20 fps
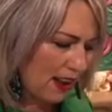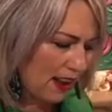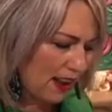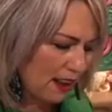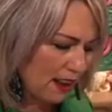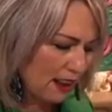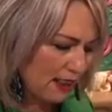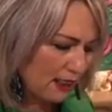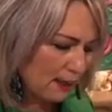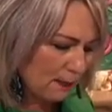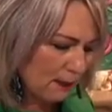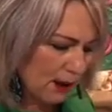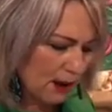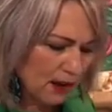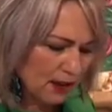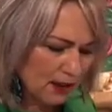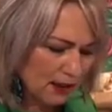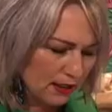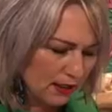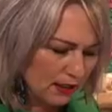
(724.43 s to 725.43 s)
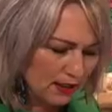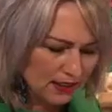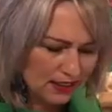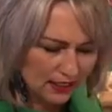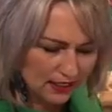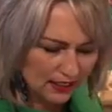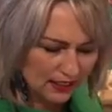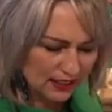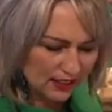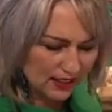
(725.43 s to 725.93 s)
I
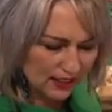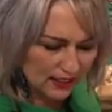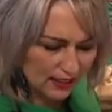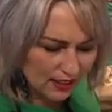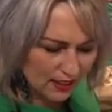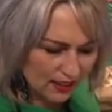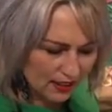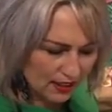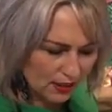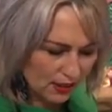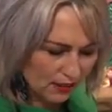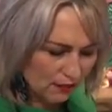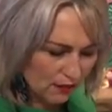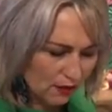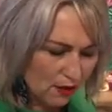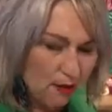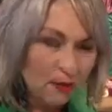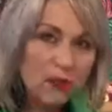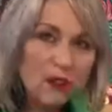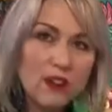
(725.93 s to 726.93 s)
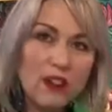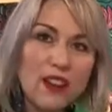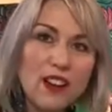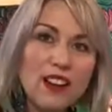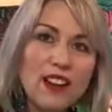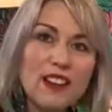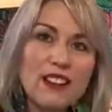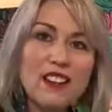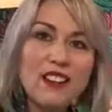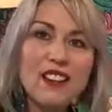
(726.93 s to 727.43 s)
suppose, what would
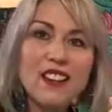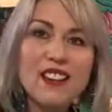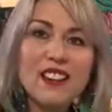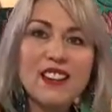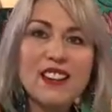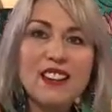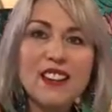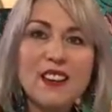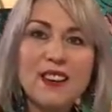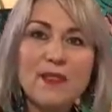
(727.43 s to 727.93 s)
I think?